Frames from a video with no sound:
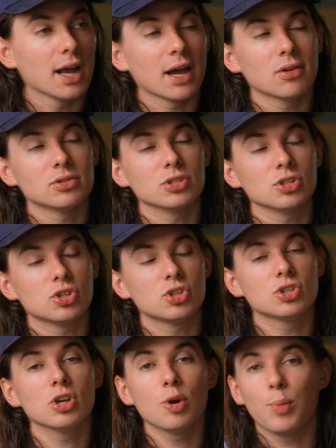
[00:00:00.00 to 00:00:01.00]
I was just
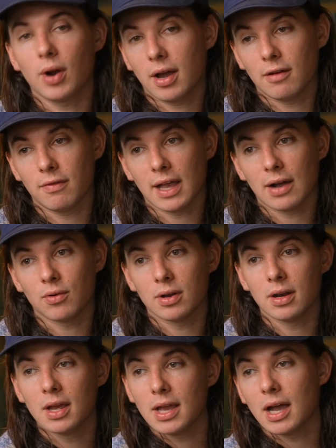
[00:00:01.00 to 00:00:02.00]
so proud of that
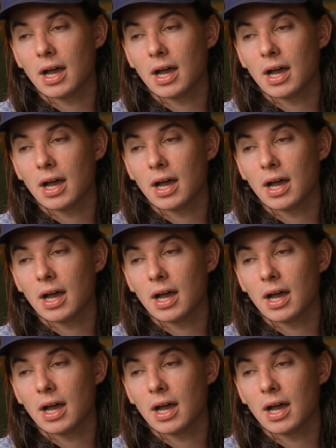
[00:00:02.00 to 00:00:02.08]
one.